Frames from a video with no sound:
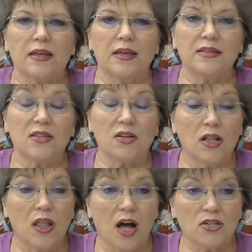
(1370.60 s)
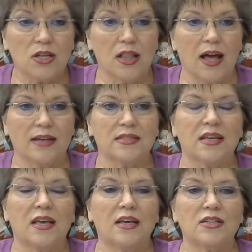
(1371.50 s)
Is the collage class.
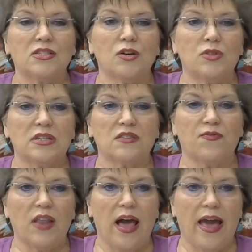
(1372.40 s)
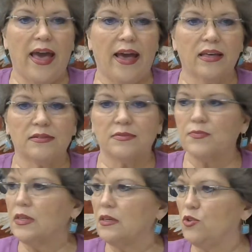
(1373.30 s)
So this flag,
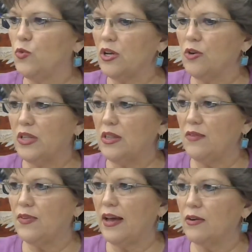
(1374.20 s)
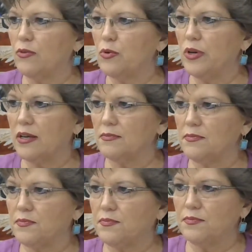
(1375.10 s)
you want to go get that flag real quick?
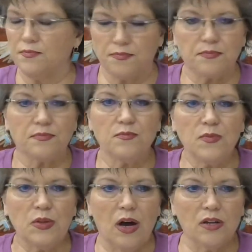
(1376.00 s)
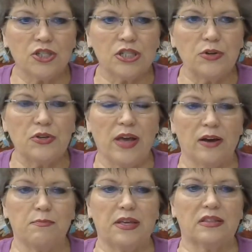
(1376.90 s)
I'll show you
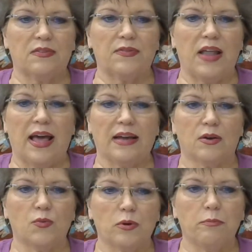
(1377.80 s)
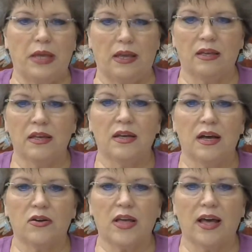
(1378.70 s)
how big the flag will be.
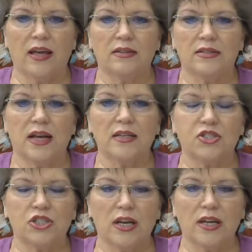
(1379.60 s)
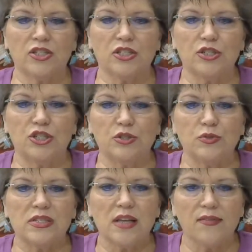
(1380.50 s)
Okay. Dates changed to June
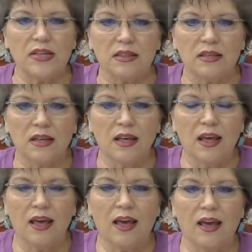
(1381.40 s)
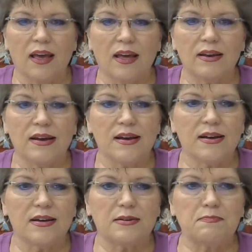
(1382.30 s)
7th.
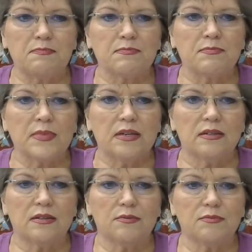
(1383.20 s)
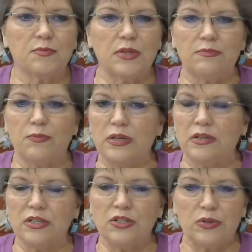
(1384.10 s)
And we
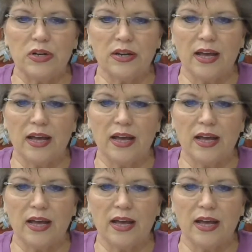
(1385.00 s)
couldn't do it on